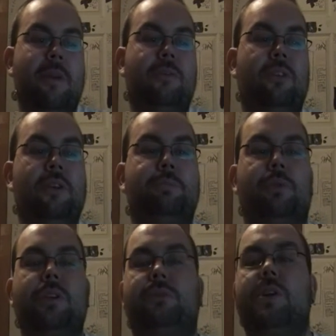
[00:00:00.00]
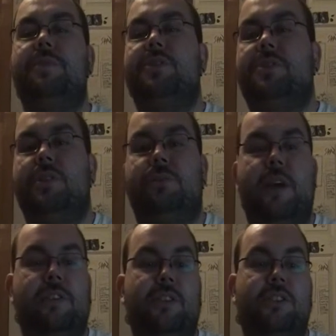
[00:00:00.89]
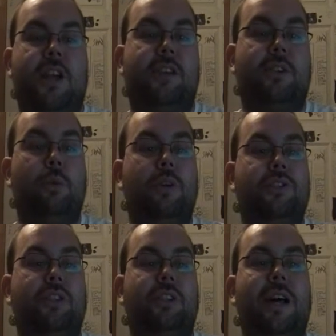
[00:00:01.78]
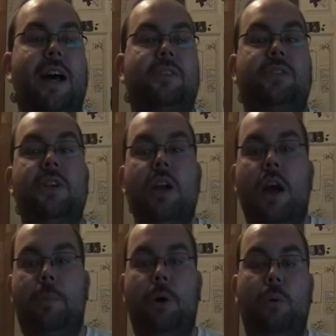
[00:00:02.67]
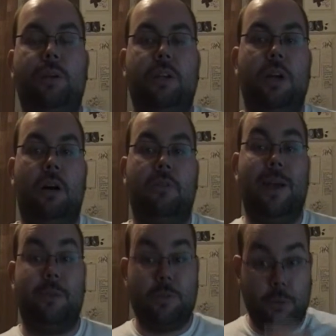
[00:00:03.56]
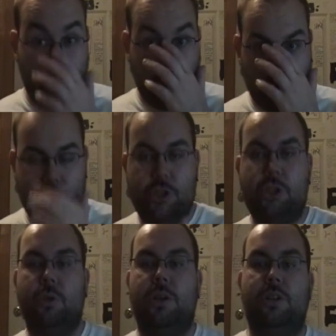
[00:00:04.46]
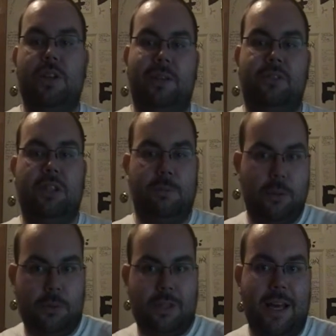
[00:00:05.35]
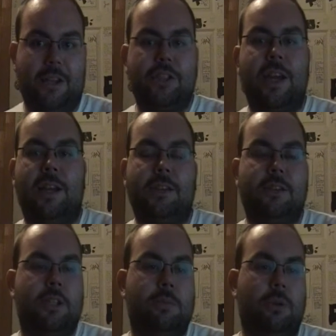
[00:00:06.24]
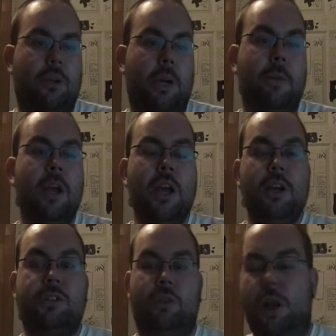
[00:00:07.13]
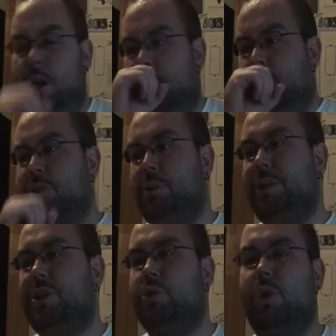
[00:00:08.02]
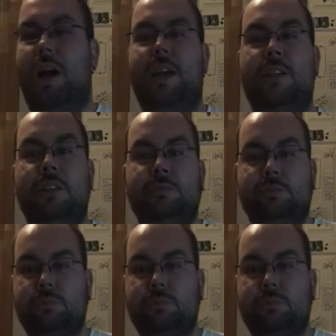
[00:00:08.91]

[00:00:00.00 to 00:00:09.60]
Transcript: They make very brief reference to the fact that Shazza was the last opponent of Emma's before she joined the FCW/NXT program. So they tried